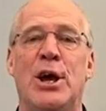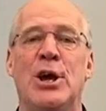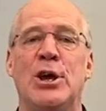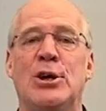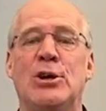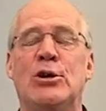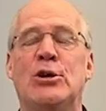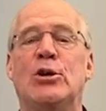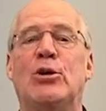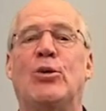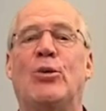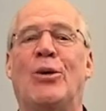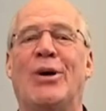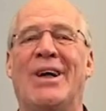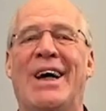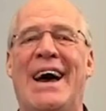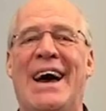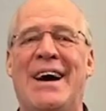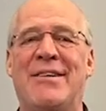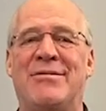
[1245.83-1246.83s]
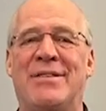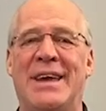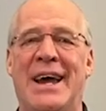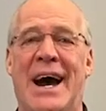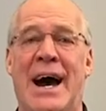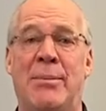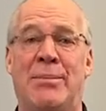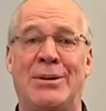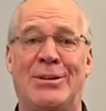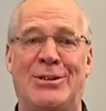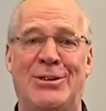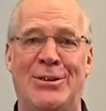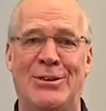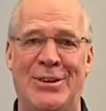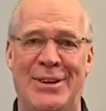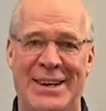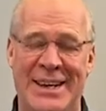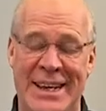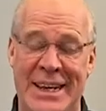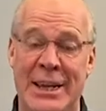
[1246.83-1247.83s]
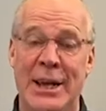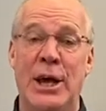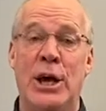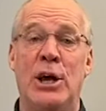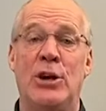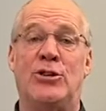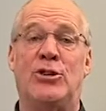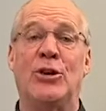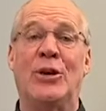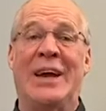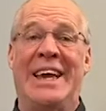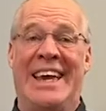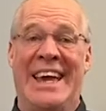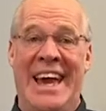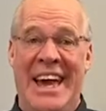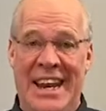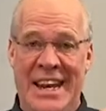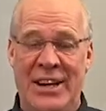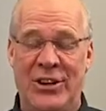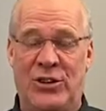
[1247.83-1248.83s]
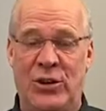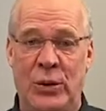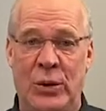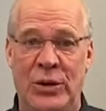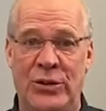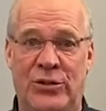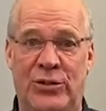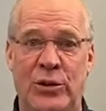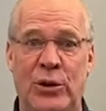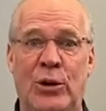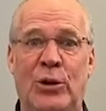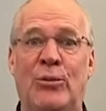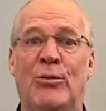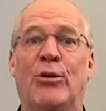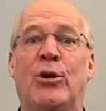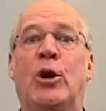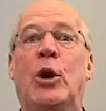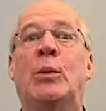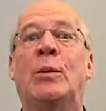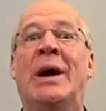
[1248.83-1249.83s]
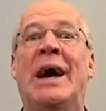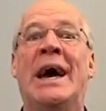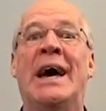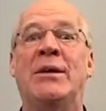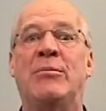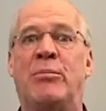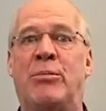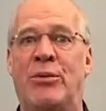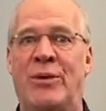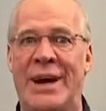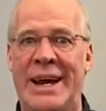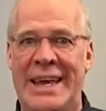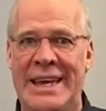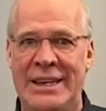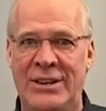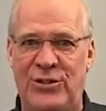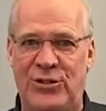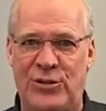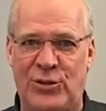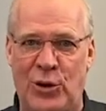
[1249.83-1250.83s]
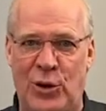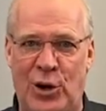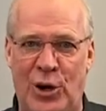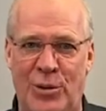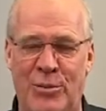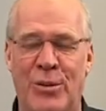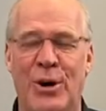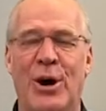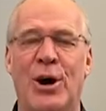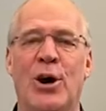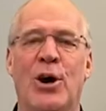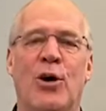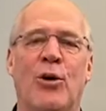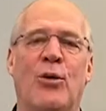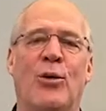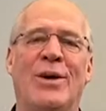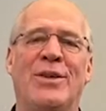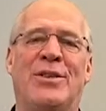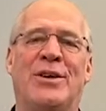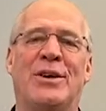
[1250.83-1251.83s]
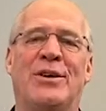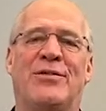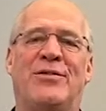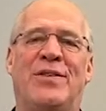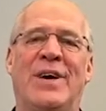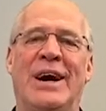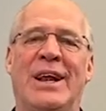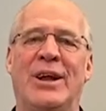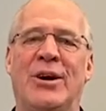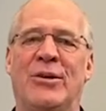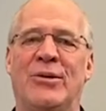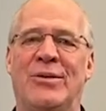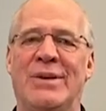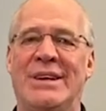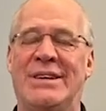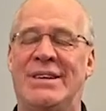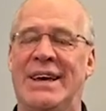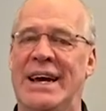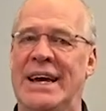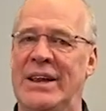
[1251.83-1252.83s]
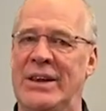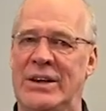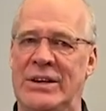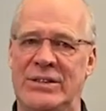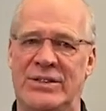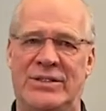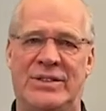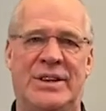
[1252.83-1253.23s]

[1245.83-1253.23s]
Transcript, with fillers: You will have the opportunity to get into a Zoom room and brainstorm with your fellow retailers.